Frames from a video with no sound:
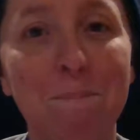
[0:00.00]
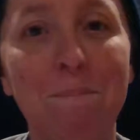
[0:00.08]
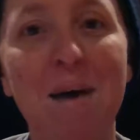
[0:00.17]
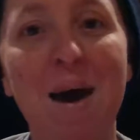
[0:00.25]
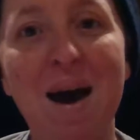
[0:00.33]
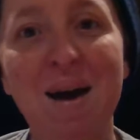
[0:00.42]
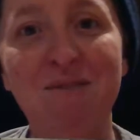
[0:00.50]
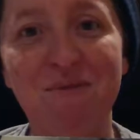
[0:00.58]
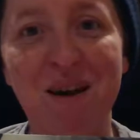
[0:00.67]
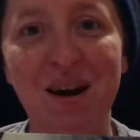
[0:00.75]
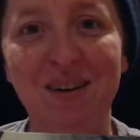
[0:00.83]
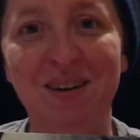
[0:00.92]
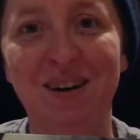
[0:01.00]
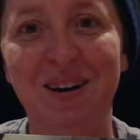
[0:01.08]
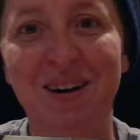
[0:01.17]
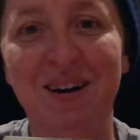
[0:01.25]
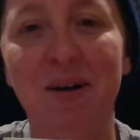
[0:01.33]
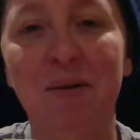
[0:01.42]

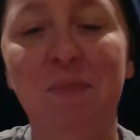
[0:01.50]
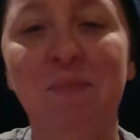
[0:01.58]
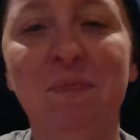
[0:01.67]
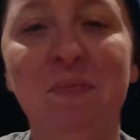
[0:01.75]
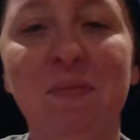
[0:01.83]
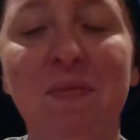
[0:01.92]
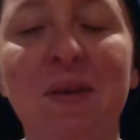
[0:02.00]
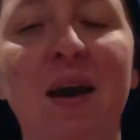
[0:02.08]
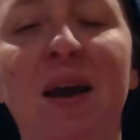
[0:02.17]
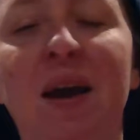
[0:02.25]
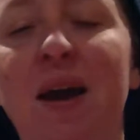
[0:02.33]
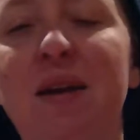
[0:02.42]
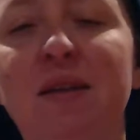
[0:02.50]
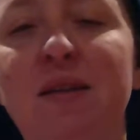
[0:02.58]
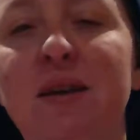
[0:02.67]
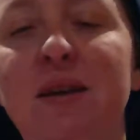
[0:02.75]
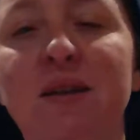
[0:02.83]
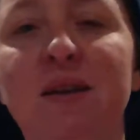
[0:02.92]
Pathfinder. It's
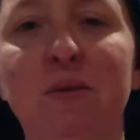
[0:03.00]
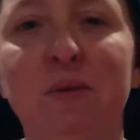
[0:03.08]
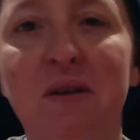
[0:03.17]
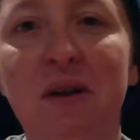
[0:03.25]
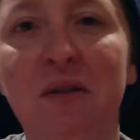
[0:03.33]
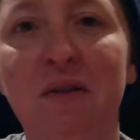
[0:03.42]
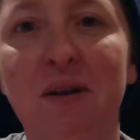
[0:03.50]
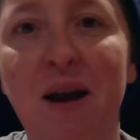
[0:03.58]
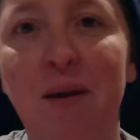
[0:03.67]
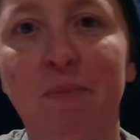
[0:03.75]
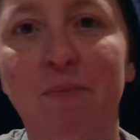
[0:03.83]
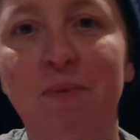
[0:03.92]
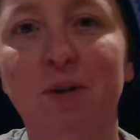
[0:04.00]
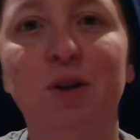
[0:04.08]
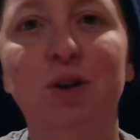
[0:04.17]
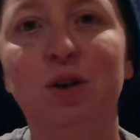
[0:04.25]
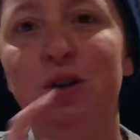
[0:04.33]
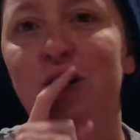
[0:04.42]
D&D with another name.
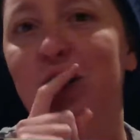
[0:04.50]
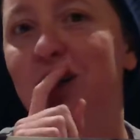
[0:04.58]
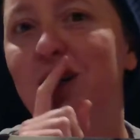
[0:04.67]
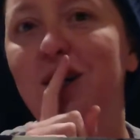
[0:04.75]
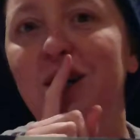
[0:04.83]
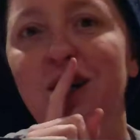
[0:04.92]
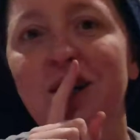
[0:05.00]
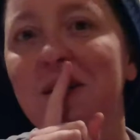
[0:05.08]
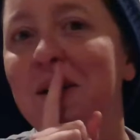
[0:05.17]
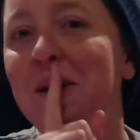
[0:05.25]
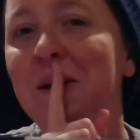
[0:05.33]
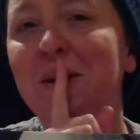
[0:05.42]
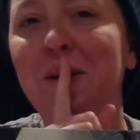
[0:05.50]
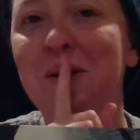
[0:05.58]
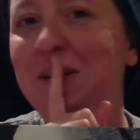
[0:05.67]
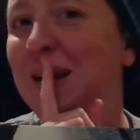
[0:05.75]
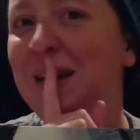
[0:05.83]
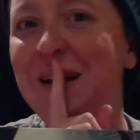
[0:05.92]
Shh, don't
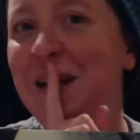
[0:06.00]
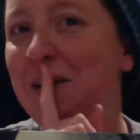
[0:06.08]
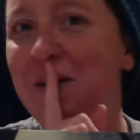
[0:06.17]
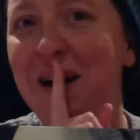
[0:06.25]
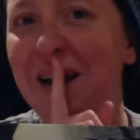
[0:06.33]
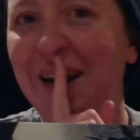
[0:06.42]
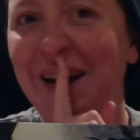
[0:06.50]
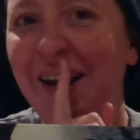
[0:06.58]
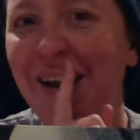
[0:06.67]
tell anyone.